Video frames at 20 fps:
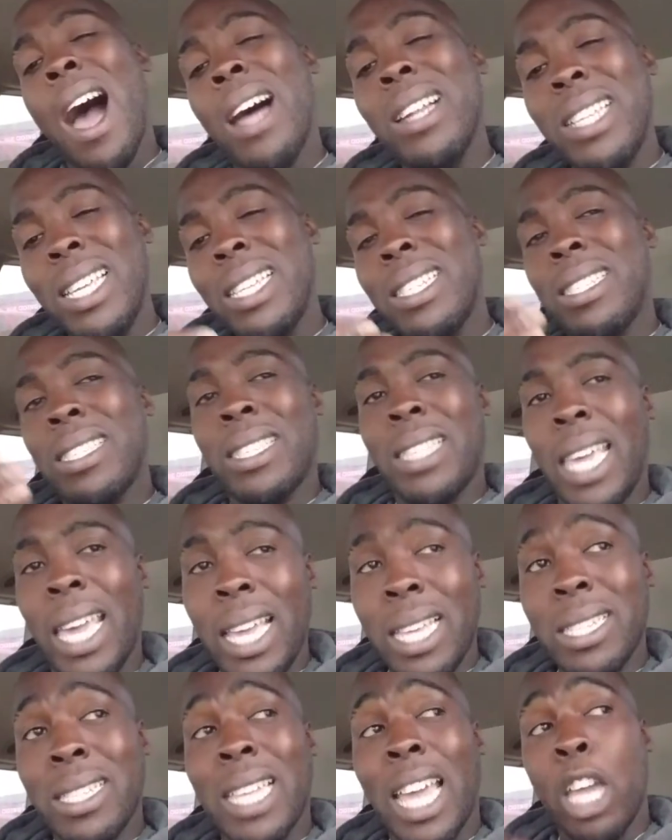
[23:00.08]
these
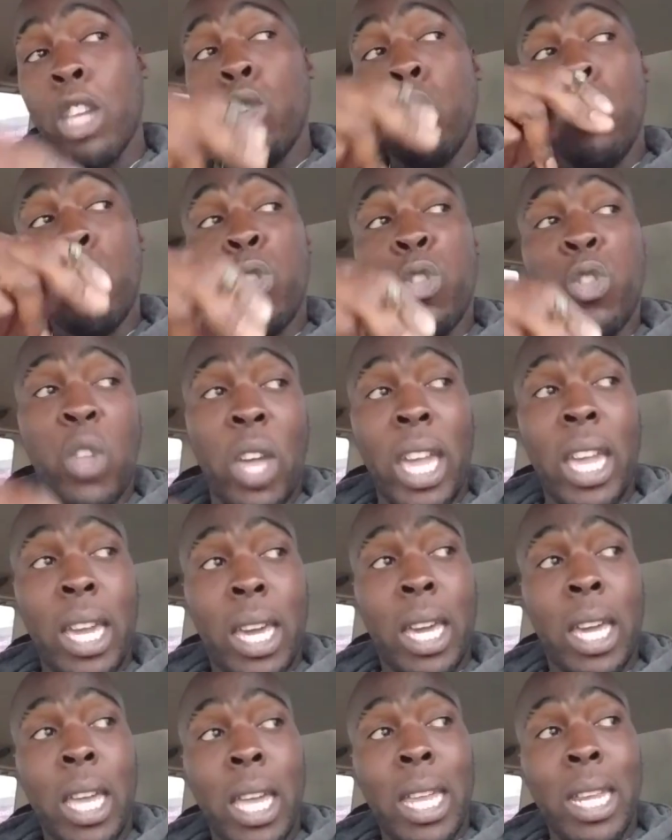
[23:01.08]
things that you think
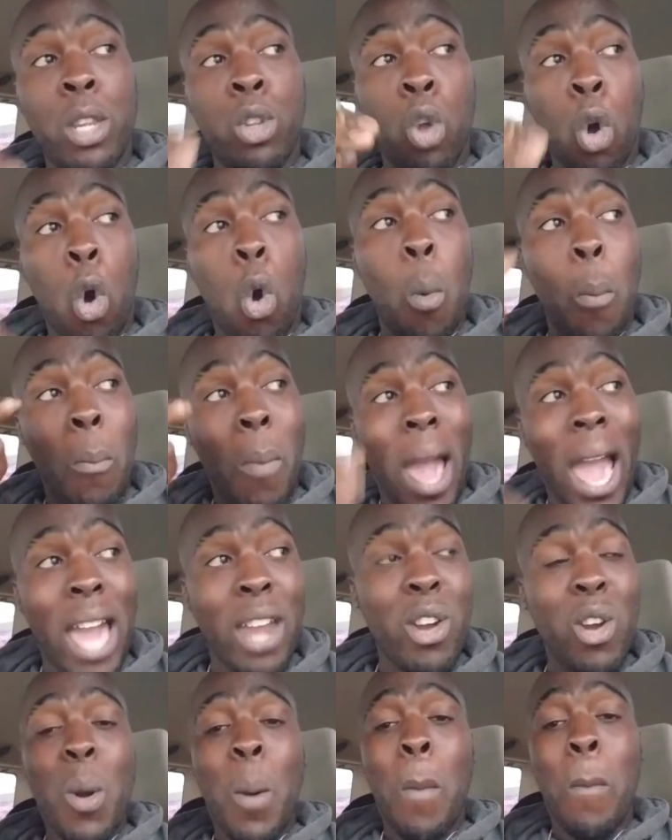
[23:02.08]
don't
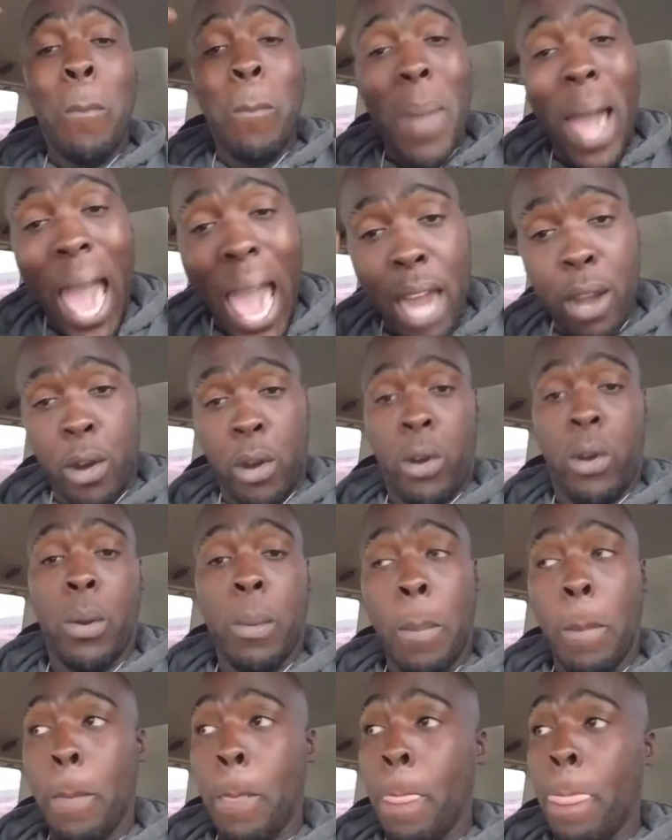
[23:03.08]
matter.
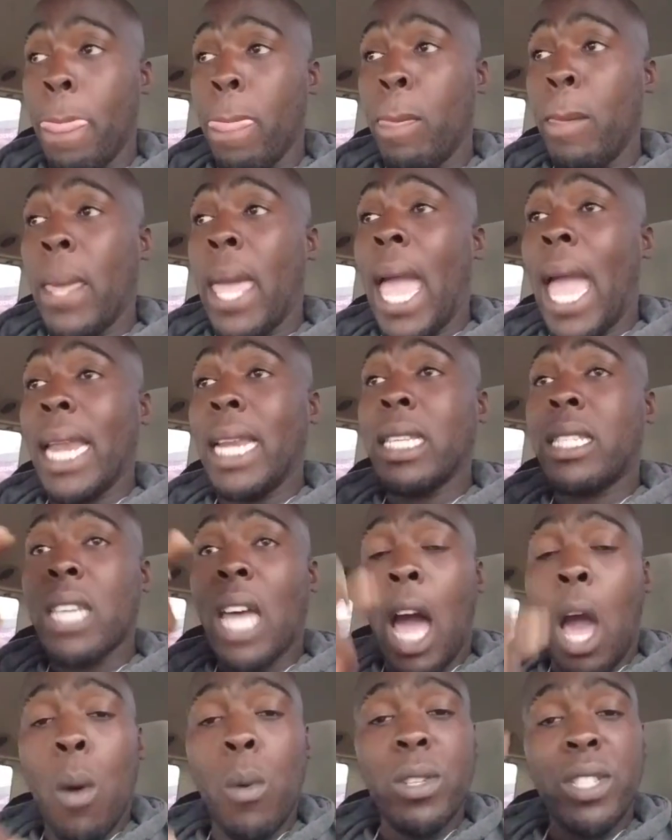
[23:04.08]
And it's
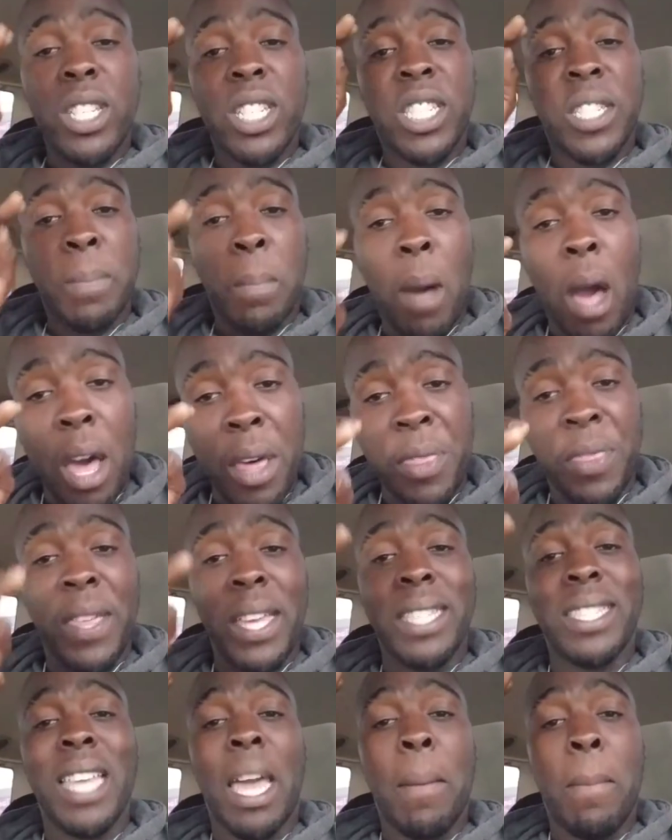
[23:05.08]
always the small
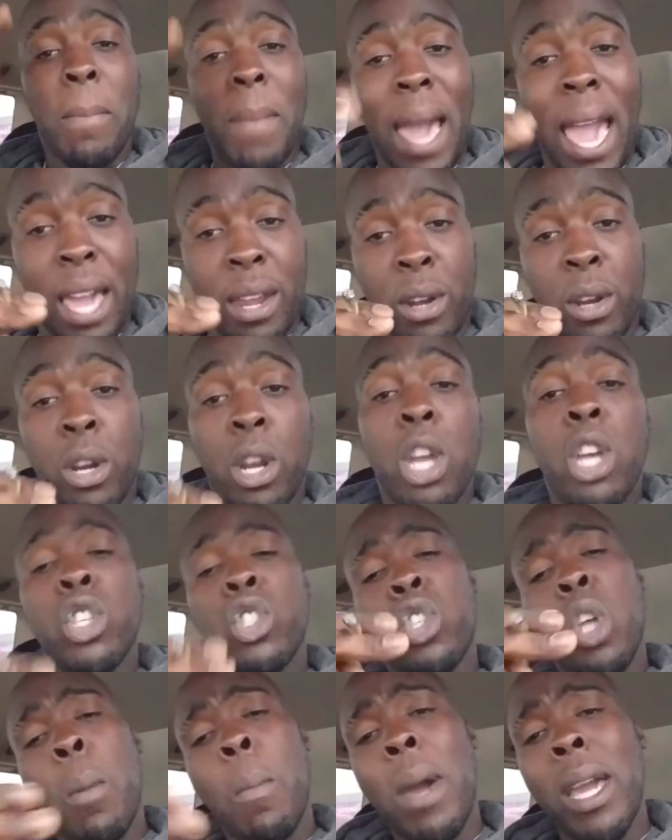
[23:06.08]
things that matter.
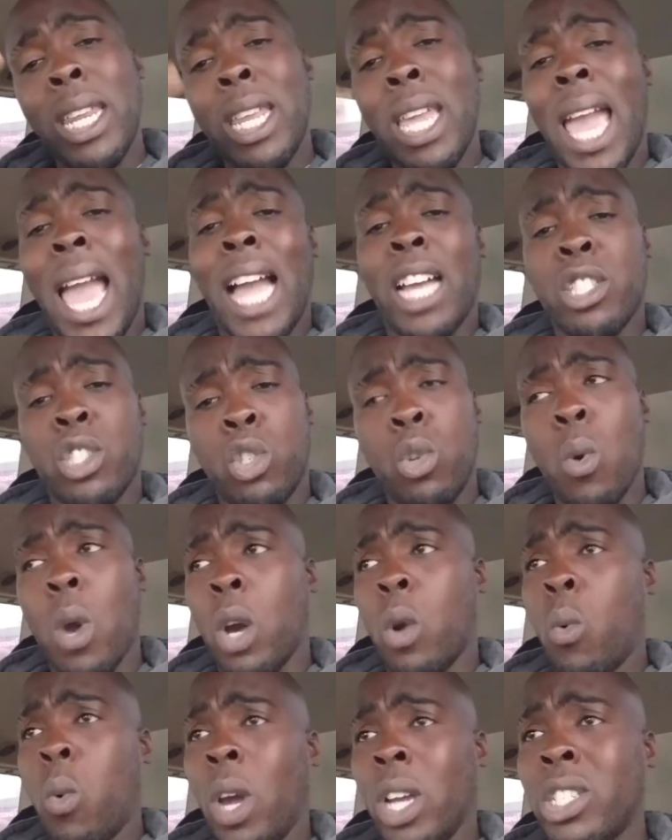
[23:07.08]
Somebody asks you a
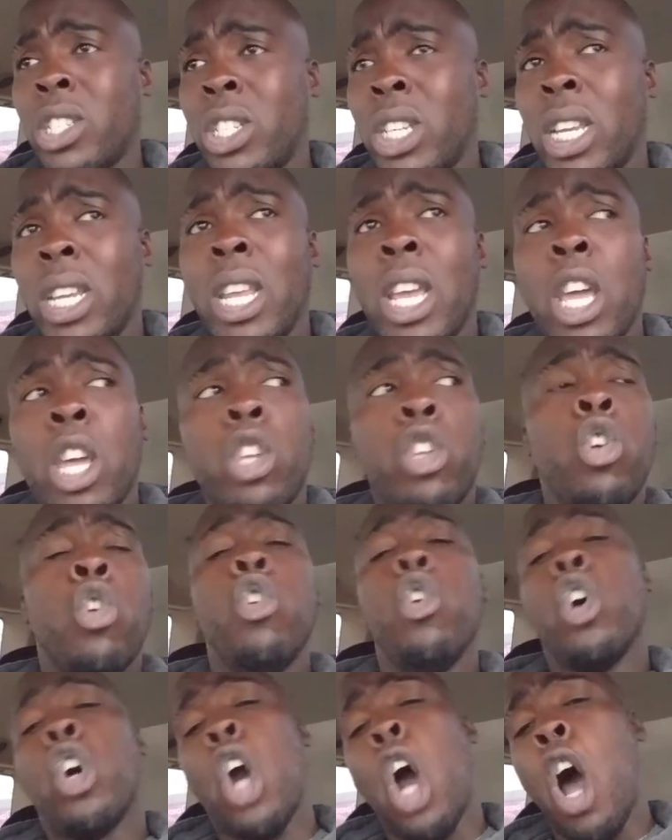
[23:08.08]
question, you
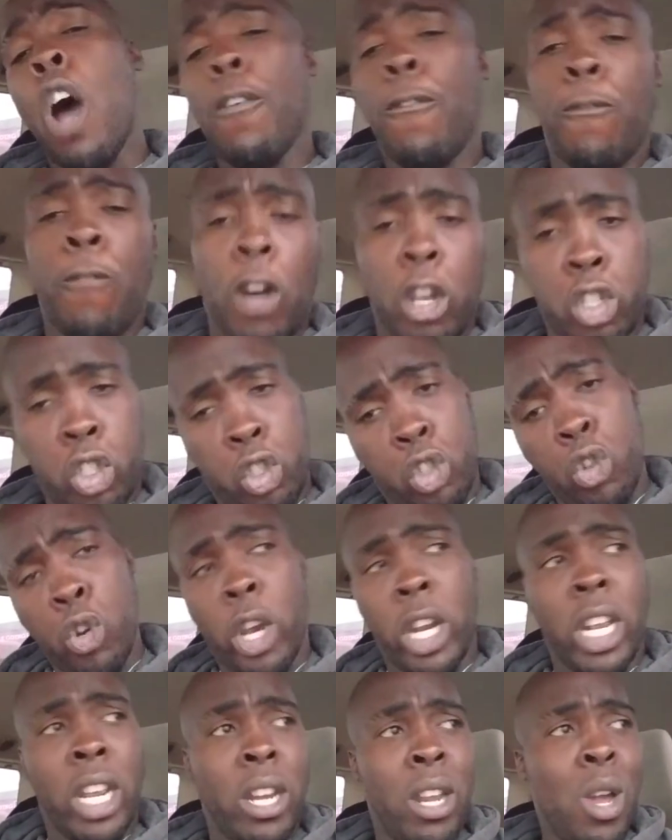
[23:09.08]
look all
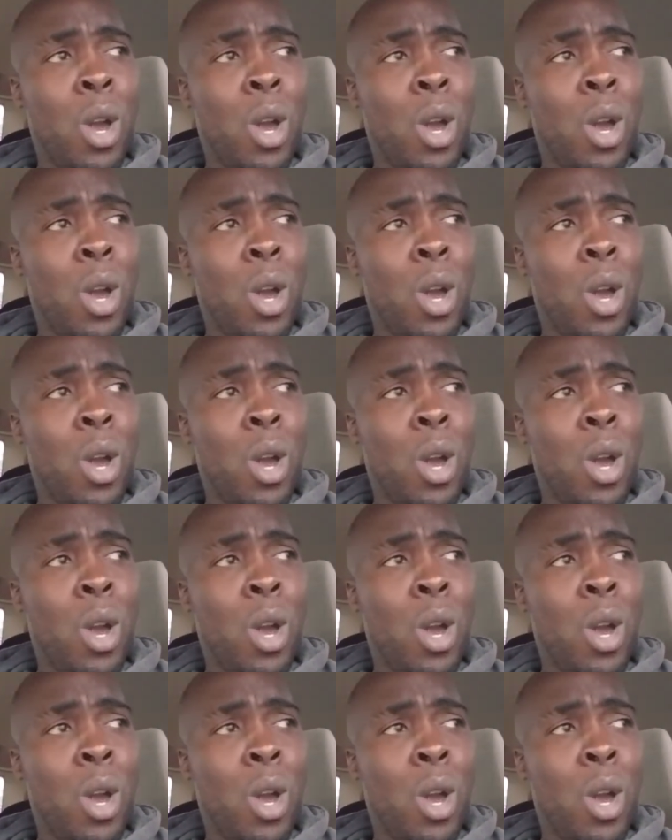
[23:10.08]
frustrated.